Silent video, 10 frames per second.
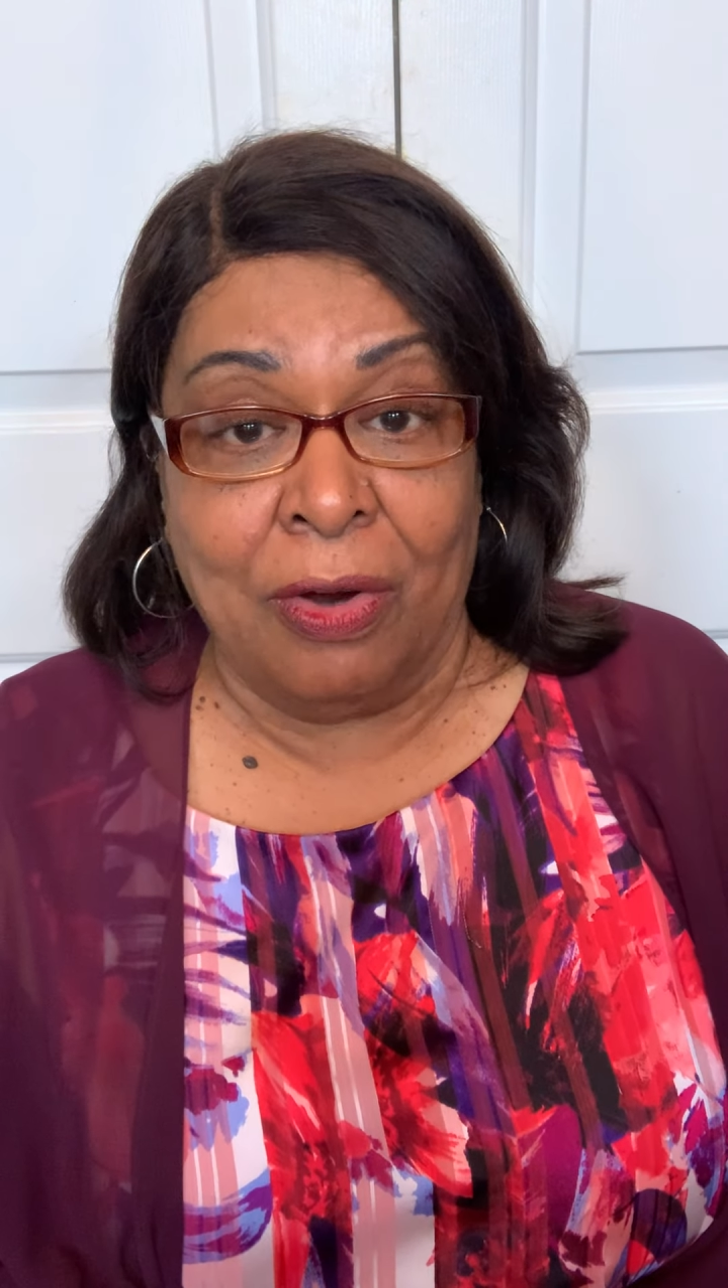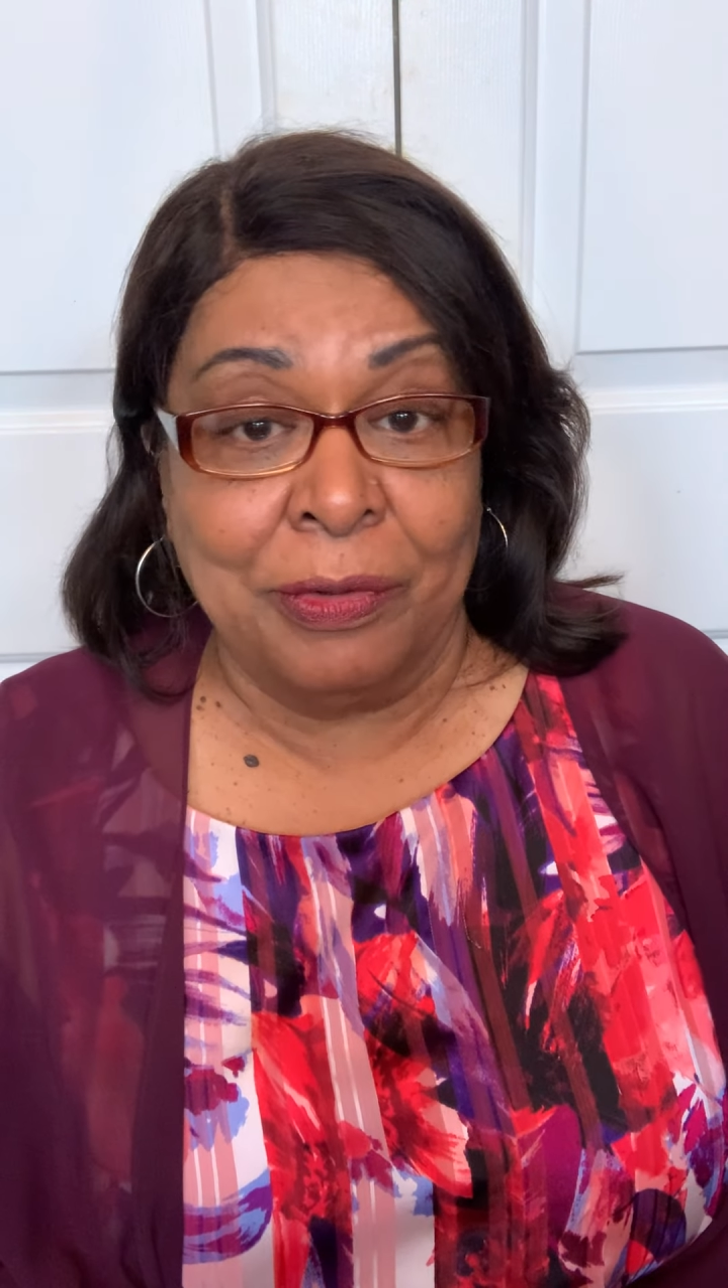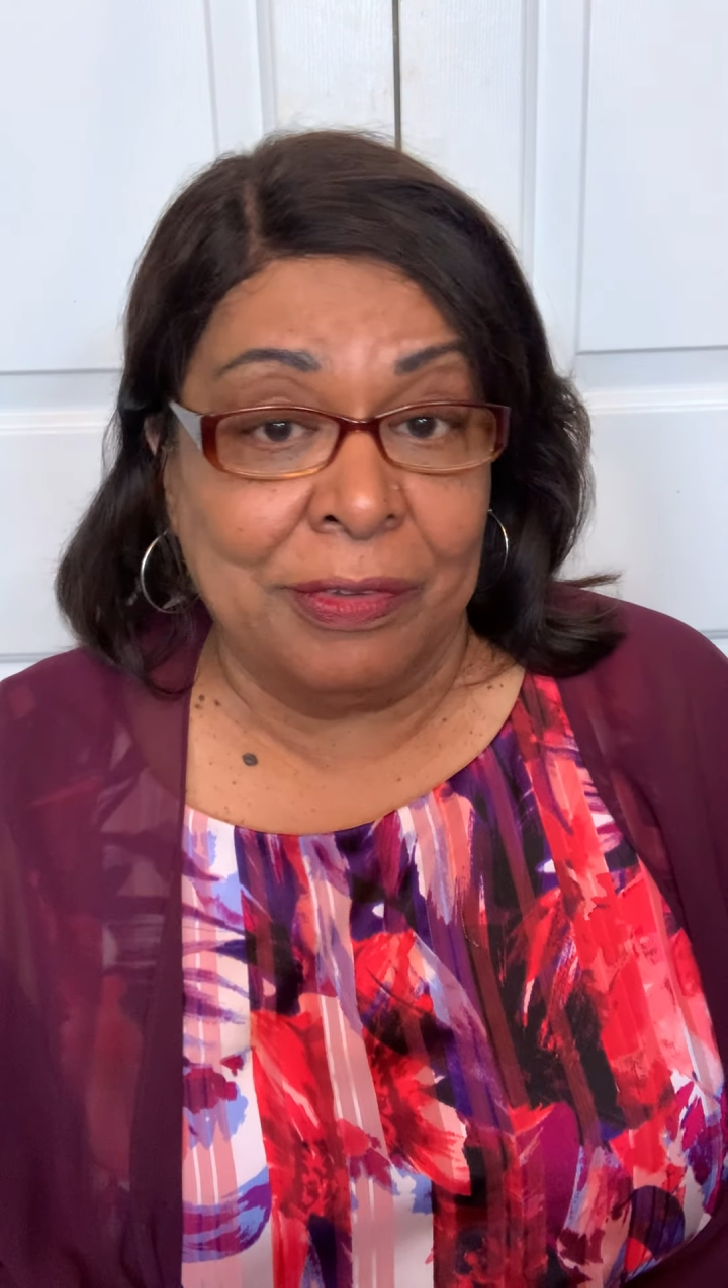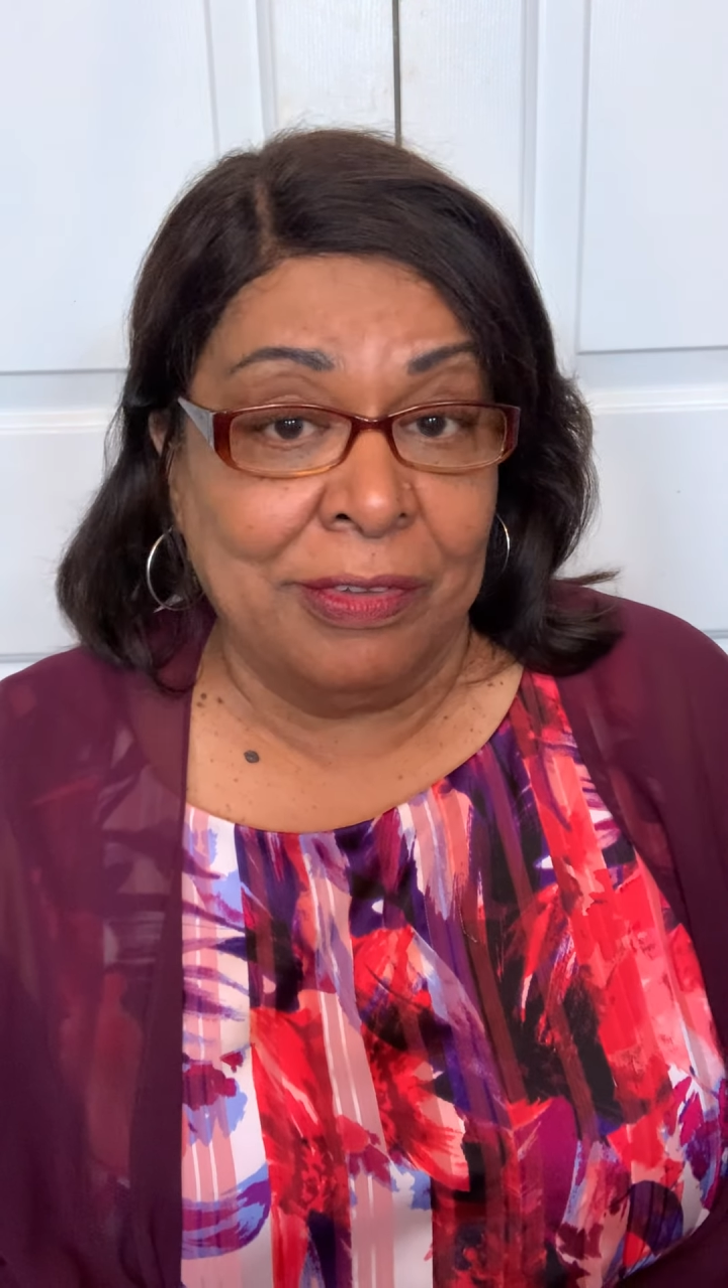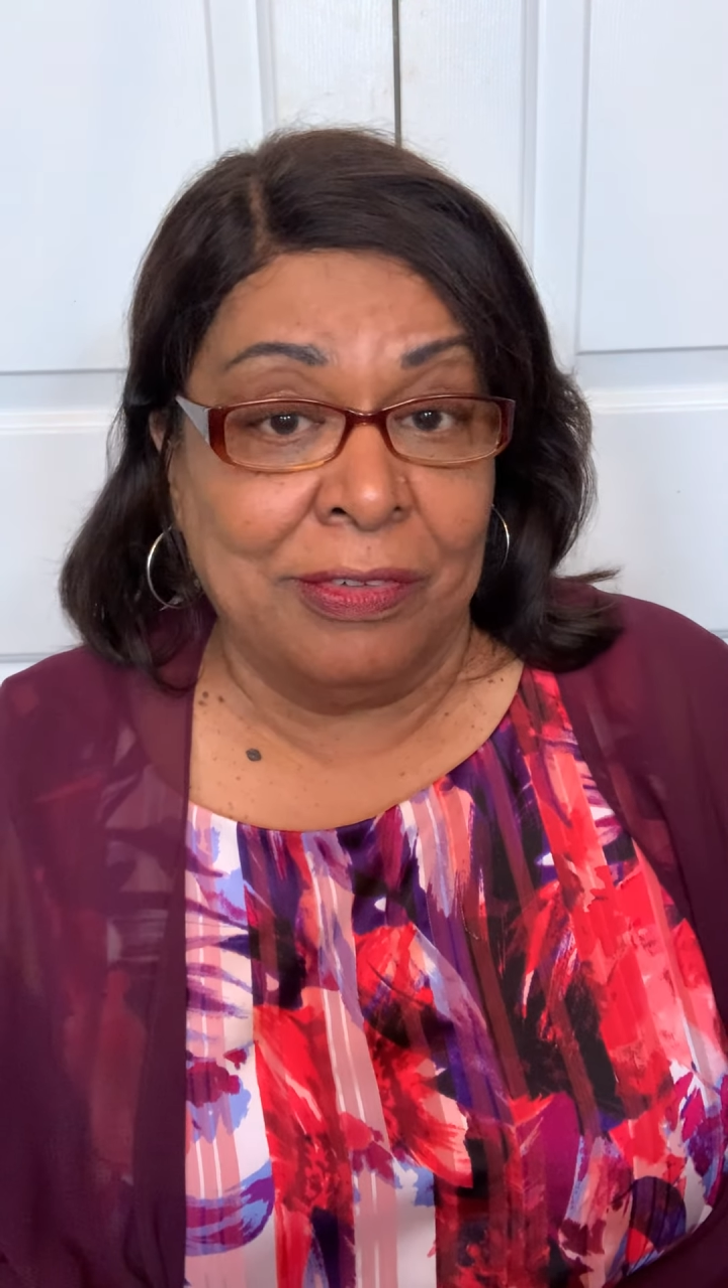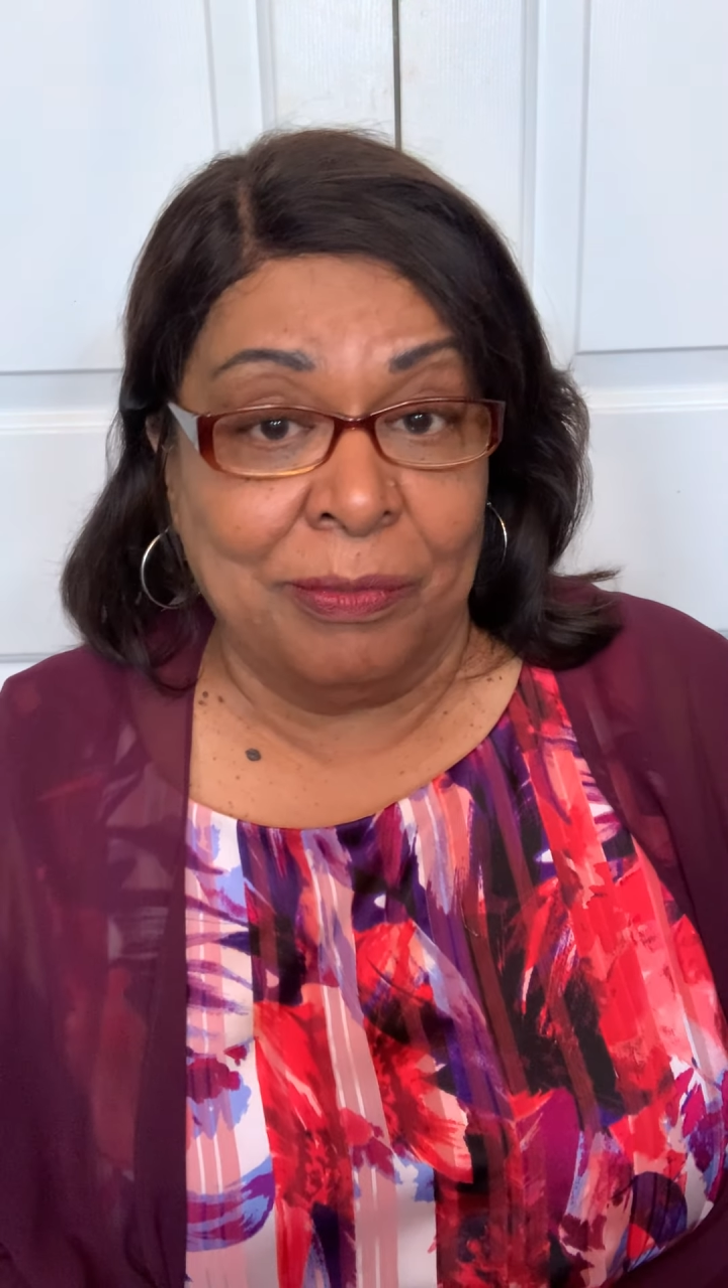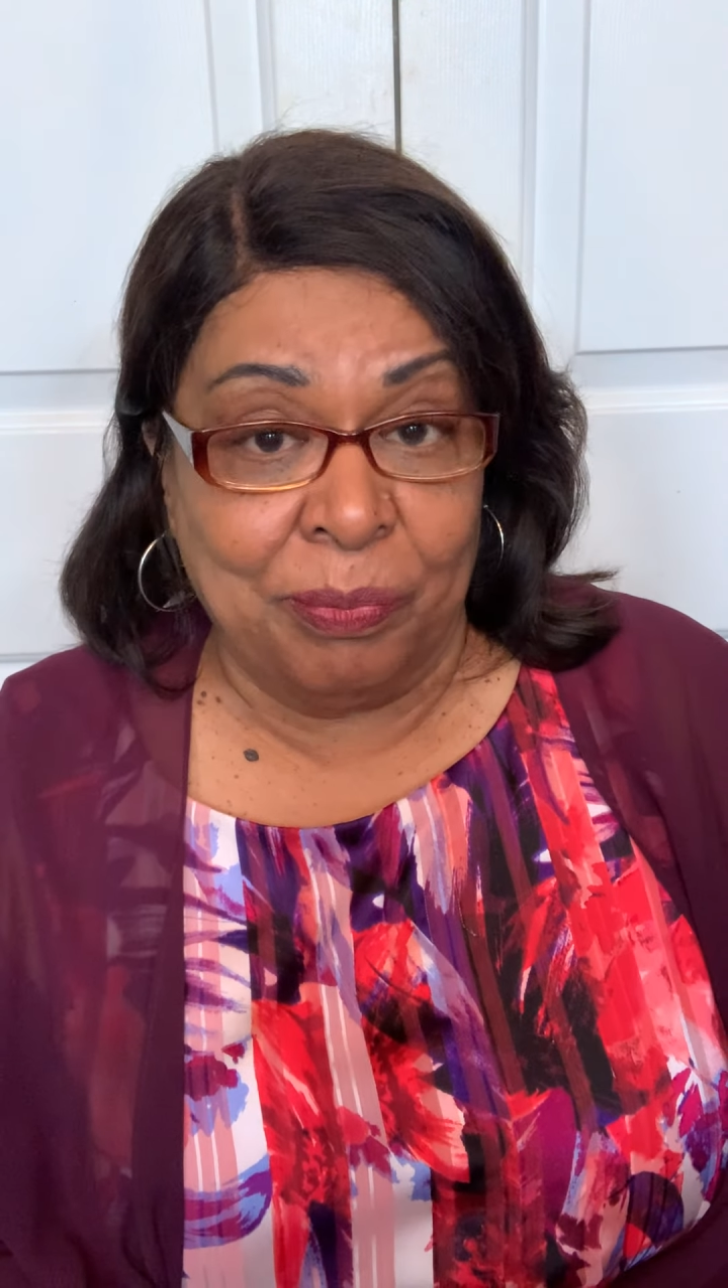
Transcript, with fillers: because this is